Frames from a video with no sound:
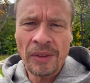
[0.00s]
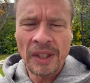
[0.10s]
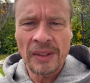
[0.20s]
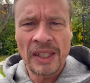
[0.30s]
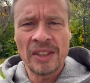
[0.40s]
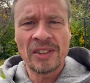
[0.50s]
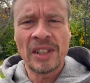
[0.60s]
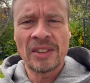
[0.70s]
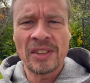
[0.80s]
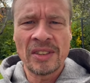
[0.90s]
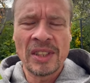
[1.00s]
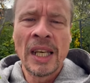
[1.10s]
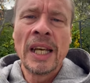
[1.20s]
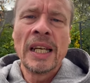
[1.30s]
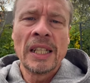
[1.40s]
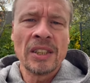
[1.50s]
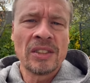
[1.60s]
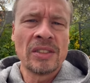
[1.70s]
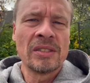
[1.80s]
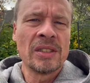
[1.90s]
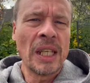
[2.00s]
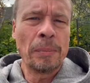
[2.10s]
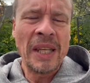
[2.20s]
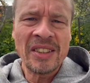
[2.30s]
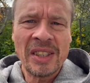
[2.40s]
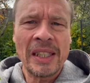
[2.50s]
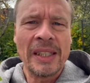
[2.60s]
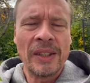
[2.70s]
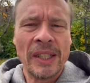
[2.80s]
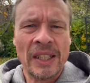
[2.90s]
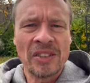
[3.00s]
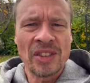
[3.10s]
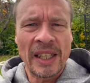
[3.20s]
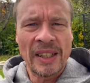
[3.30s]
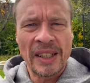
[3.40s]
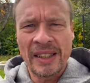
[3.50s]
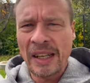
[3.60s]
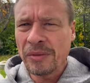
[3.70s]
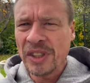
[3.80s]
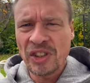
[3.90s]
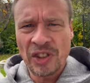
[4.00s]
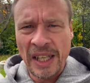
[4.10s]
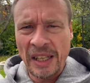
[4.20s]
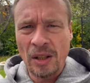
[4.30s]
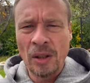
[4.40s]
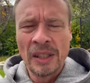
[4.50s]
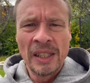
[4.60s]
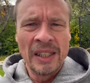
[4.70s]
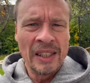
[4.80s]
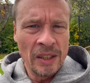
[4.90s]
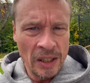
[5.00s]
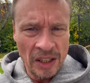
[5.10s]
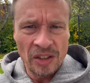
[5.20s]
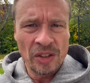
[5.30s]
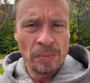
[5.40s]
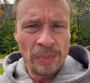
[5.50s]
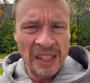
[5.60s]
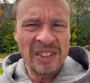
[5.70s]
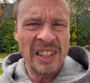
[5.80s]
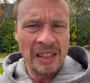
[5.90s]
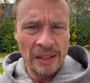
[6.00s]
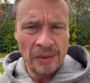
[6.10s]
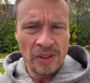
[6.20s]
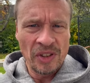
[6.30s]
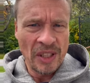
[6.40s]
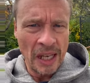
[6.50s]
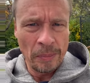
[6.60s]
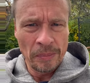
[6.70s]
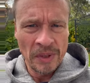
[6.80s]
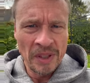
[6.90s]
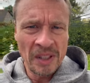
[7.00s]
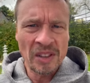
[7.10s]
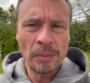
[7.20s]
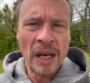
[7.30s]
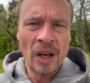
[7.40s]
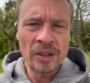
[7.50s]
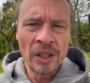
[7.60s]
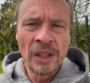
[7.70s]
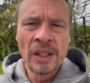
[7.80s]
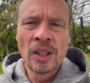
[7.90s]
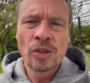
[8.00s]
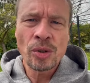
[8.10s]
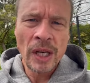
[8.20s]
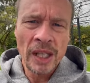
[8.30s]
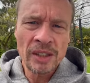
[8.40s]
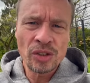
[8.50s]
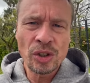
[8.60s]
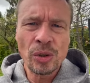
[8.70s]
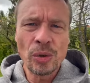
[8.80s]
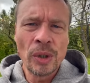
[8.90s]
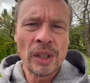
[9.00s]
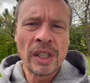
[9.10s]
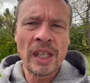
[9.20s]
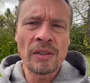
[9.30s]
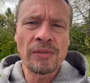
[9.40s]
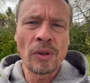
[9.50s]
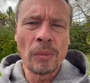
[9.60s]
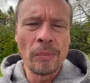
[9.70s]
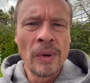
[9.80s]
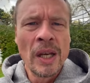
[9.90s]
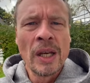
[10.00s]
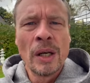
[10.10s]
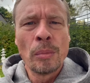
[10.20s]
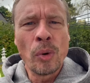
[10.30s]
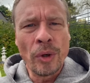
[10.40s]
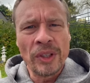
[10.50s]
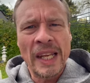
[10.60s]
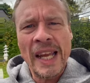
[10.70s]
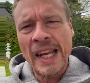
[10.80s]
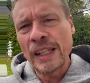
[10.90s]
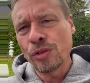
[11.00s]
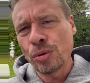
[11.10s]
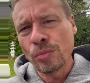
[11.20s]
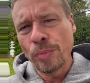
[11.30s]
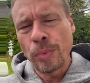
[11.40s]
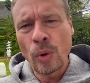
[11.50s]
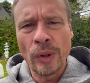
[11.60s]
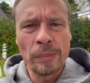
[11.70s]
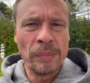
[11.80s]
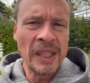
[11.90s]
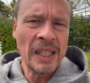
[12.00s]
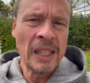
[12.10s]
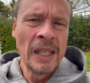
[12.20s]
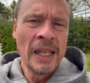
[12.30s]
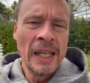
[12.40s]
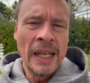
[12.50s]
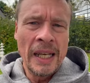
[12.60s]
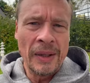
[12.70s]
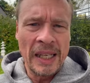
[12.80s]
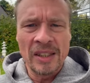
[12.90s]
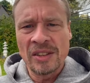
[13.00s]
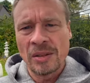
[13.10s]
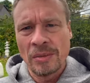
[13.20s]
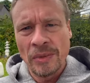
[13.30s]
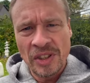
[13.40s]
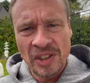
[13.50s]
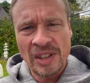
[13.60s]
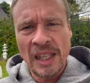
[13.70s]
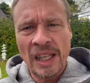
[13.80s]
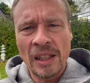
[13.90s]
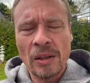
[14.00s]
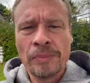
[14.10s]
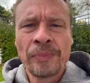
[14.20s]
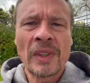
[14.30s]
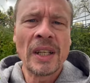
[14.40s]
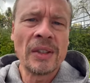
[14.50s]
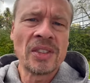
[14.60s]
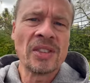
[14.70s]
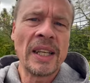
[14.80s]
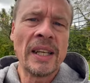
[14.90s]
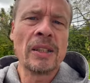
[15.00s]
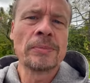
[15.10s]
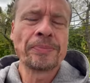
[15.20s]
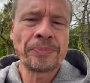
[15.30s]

thing that he says, it's basically the insight that every sale is basically the same. It's about trying to get from point A to point B, and that is the sale. And the sale